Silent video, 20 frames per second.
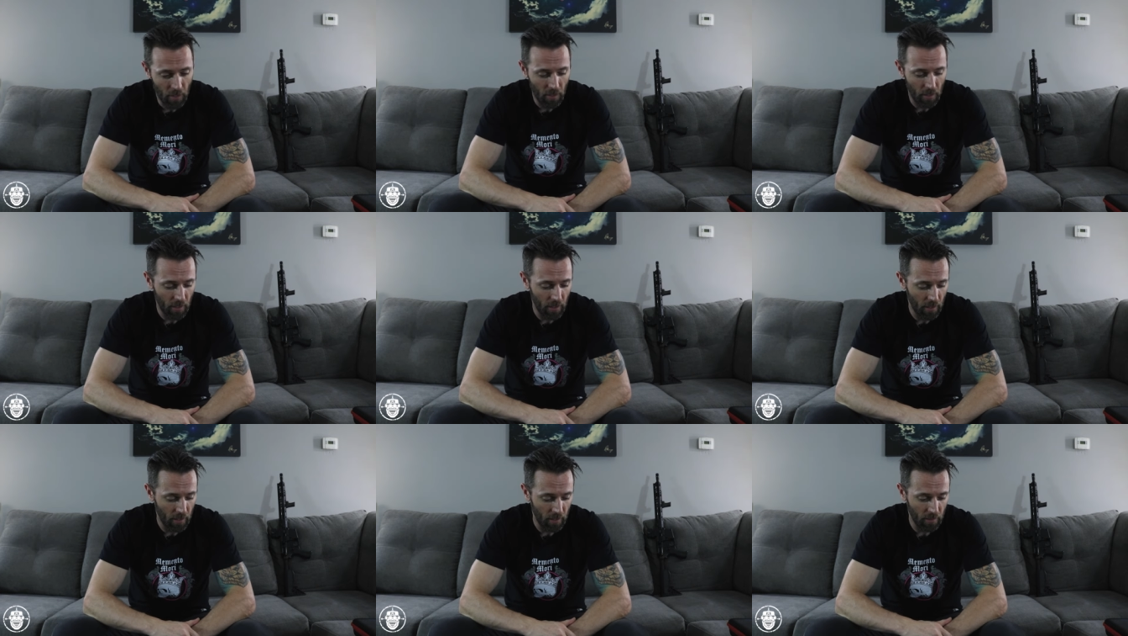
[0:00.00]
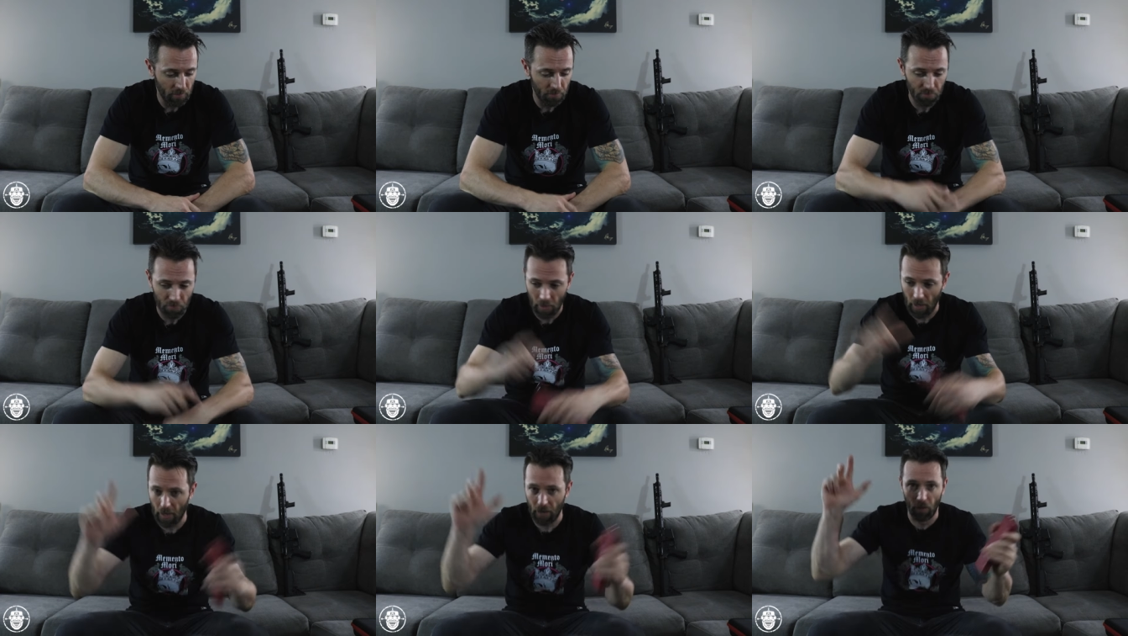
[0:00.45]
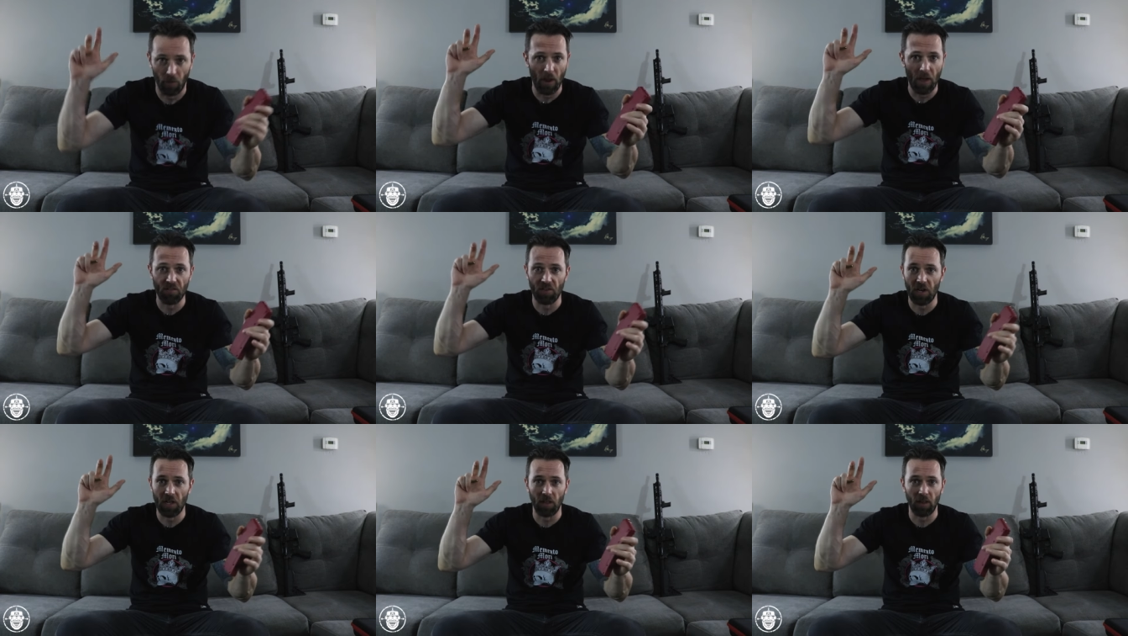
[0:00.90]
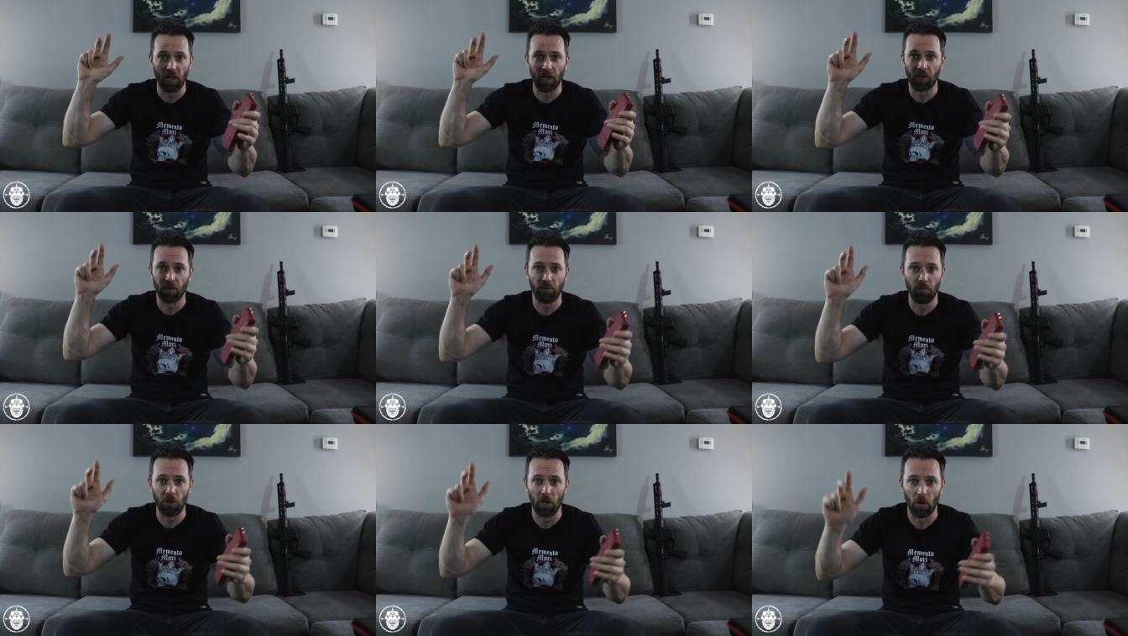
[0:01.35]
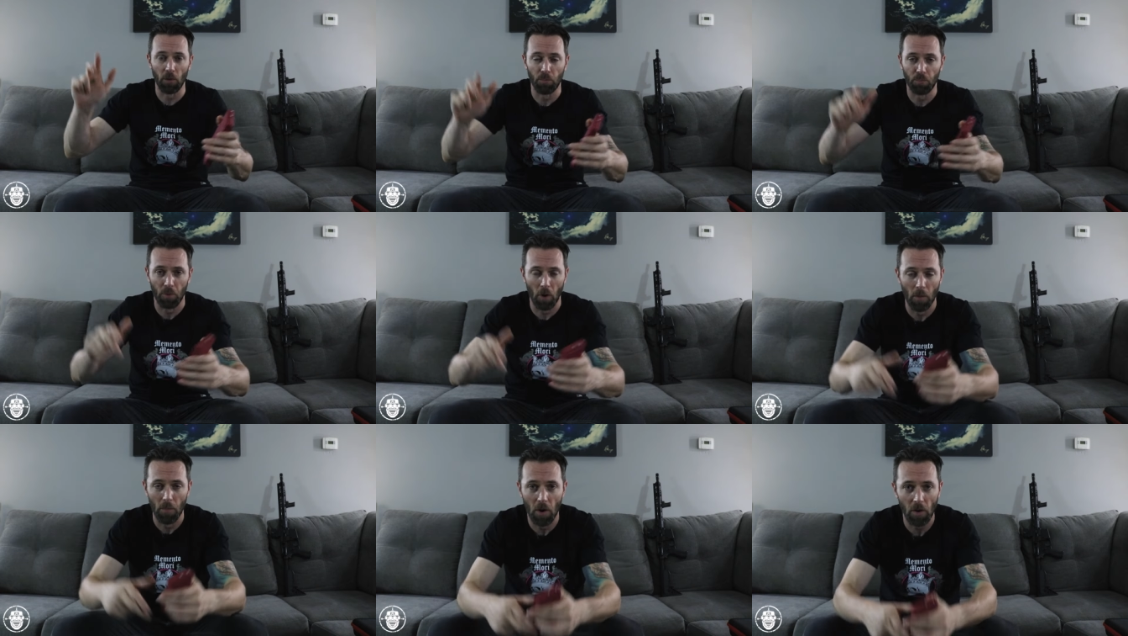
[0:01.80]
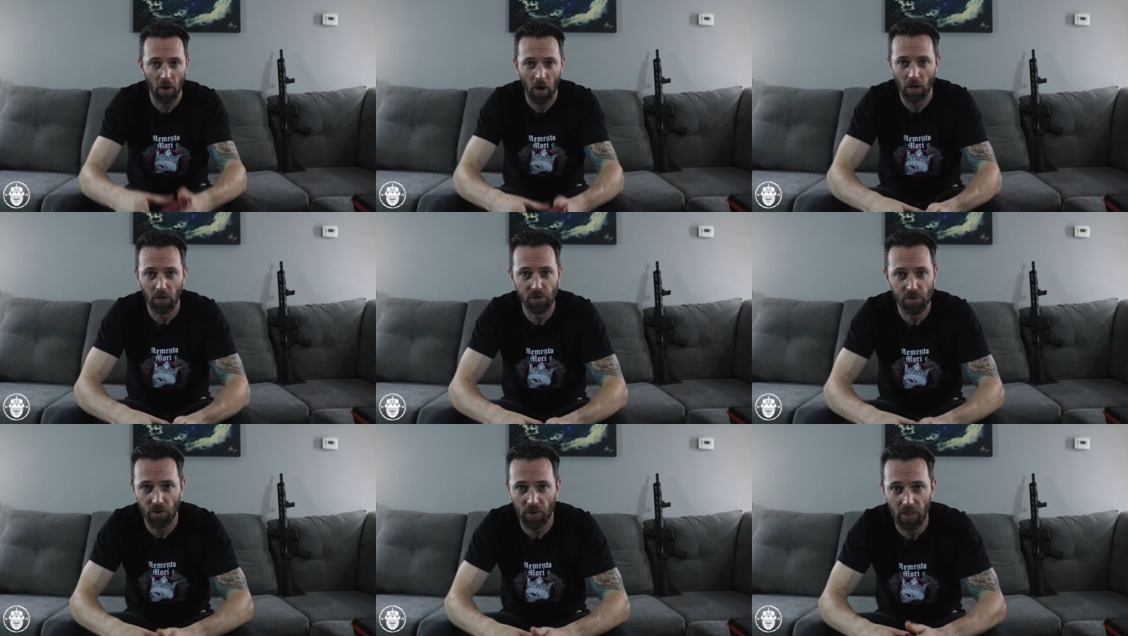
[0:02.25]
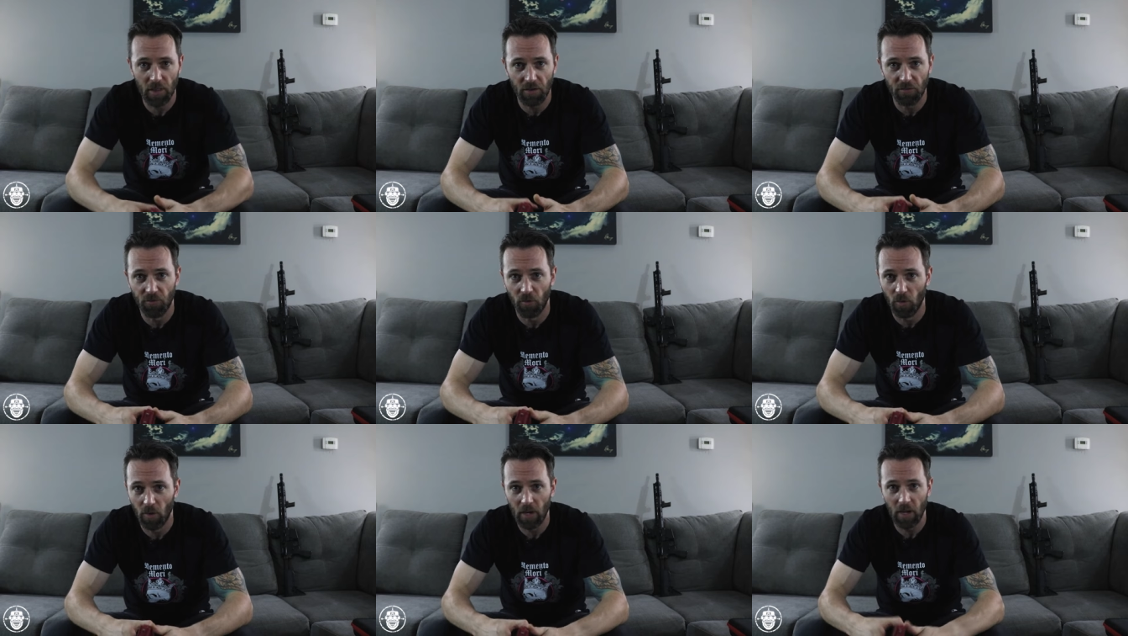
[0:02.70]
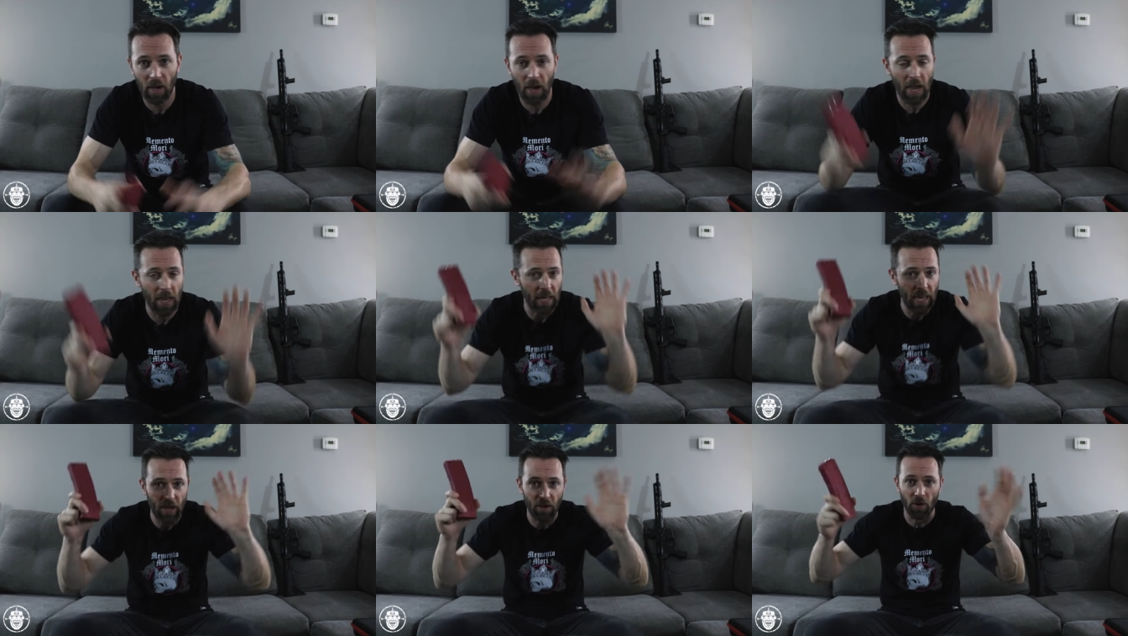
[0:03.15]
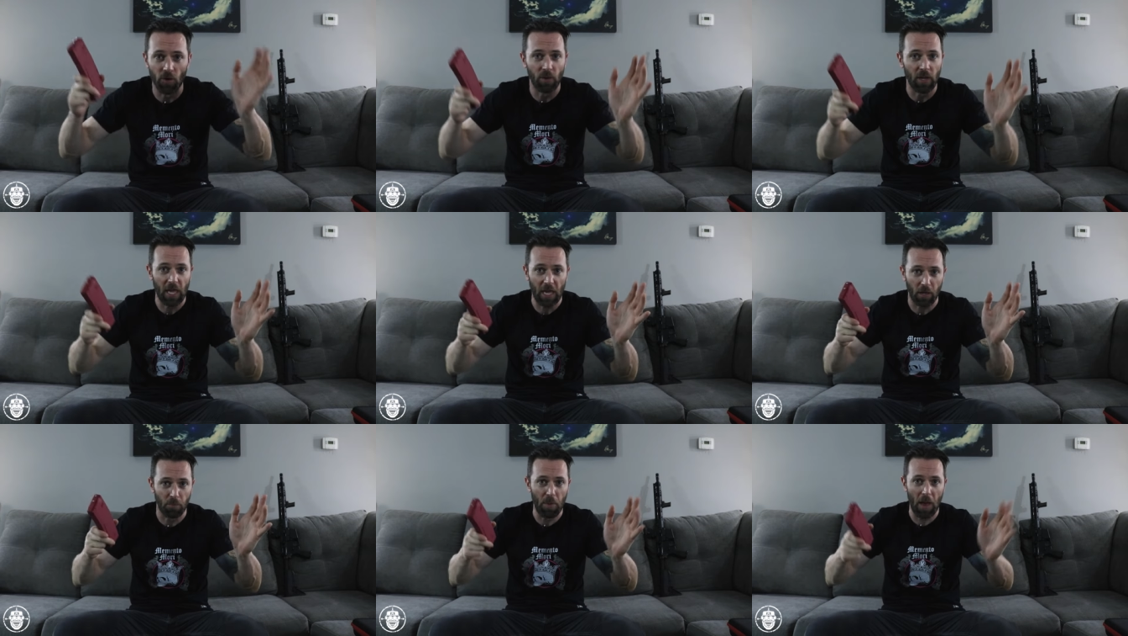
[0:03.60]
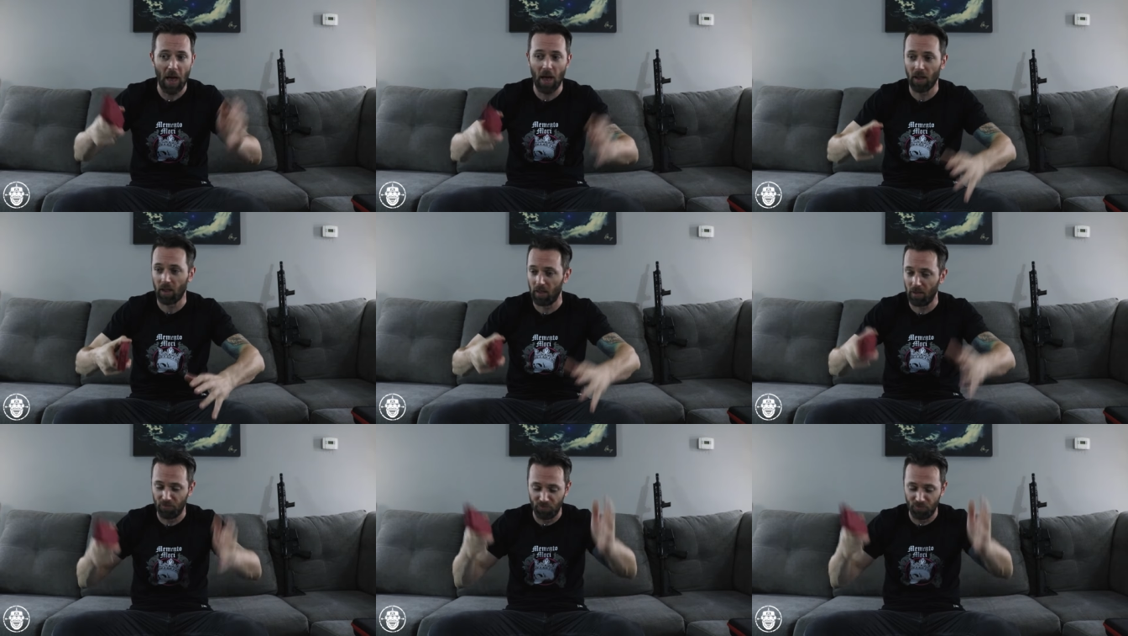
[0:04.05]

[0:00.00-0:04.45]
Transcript: Uh, I don't have any like, you know, promo codes or anything for you. I get no kickback.